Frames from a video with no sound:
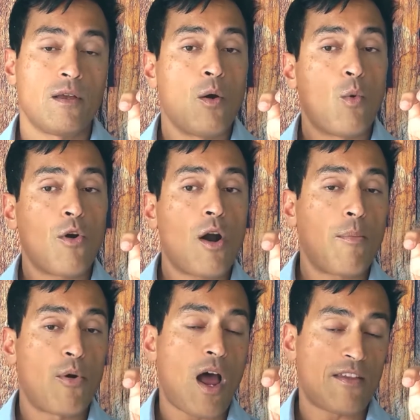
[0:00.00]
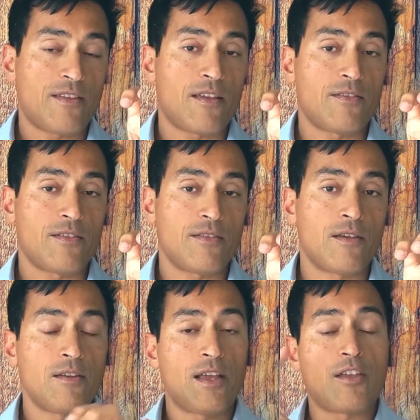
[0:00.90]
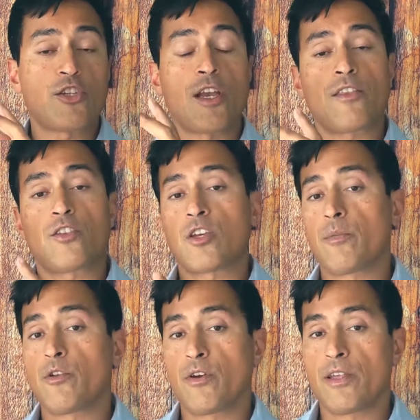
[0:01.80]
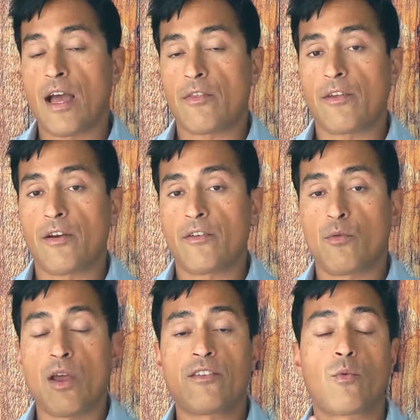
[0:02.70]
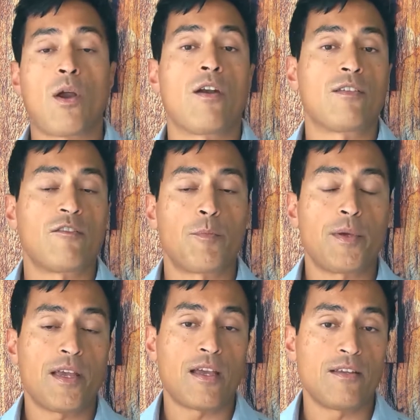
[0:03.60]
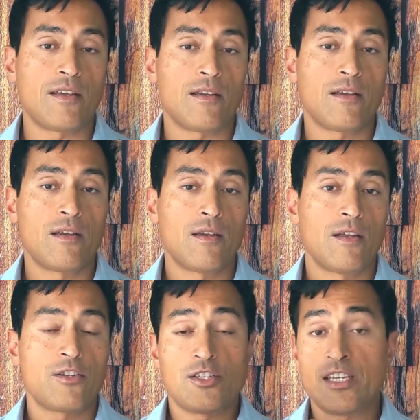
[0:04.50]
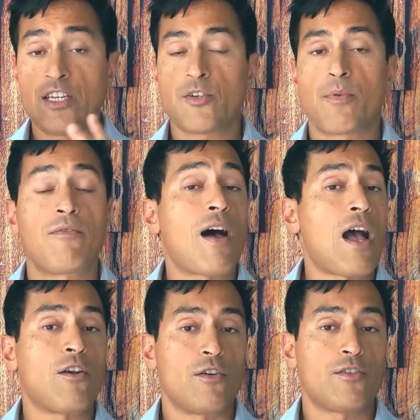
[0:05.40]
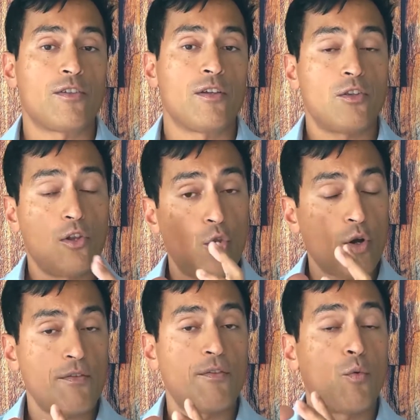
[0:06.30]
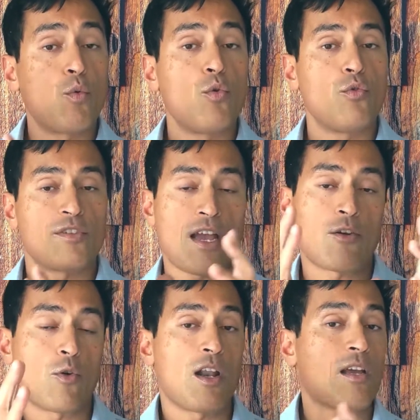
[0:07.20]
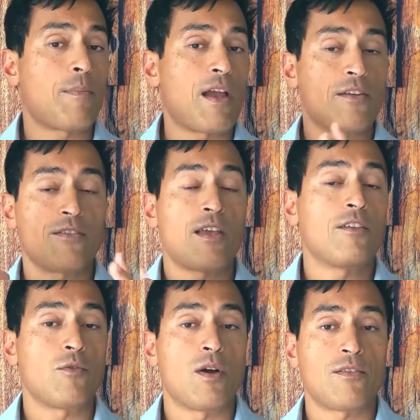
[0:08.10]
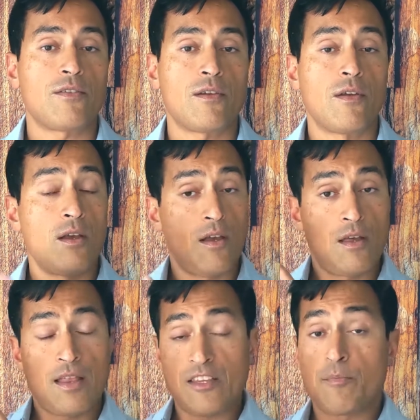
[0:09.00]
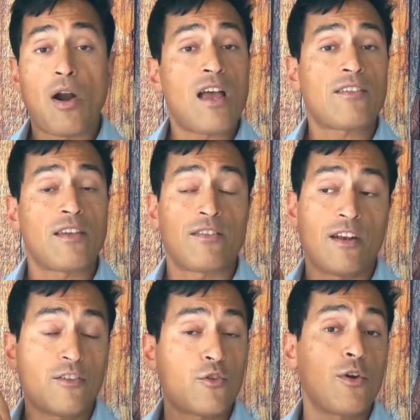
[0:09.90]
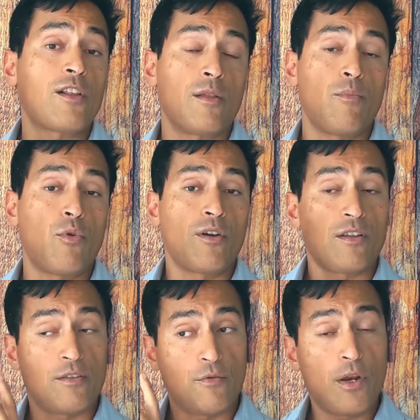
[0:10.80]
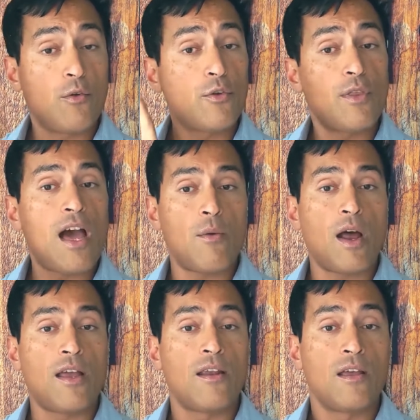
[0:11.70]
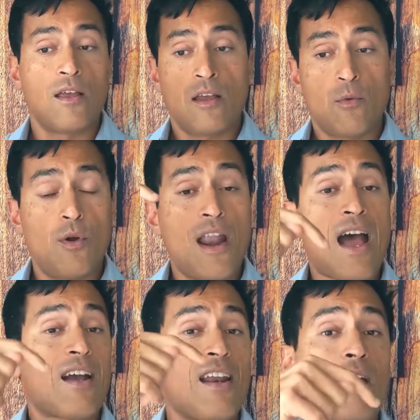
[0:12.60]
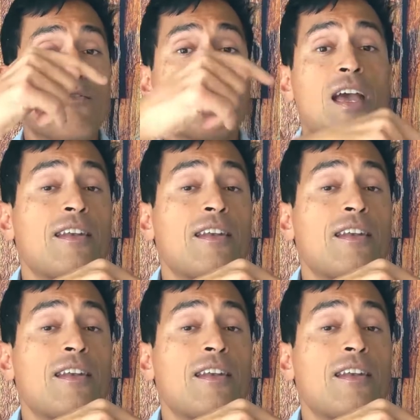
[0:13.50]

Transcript: What are our processes to educate the community out there, to raise awareness of PAD, to teach providers to look for wounds and or leg pain to send to us? That's process and it's critically important because if we don't do that right, we're not going to ever get